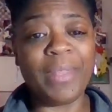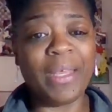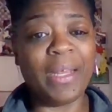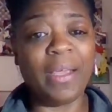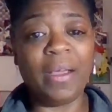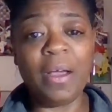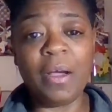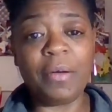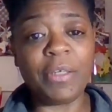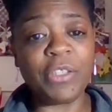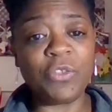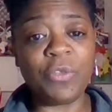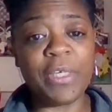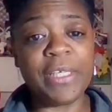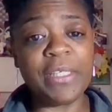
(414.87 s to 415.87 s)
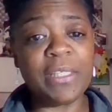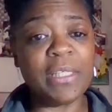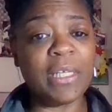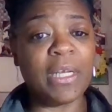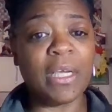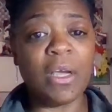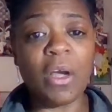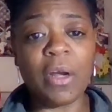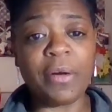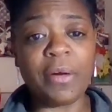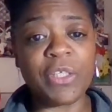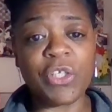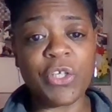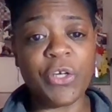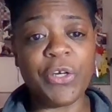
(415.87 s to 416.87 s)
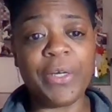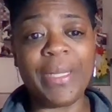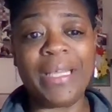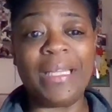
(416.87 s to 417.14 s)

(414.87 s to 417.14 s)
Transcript: That Ankara dress, that Ankara skirt,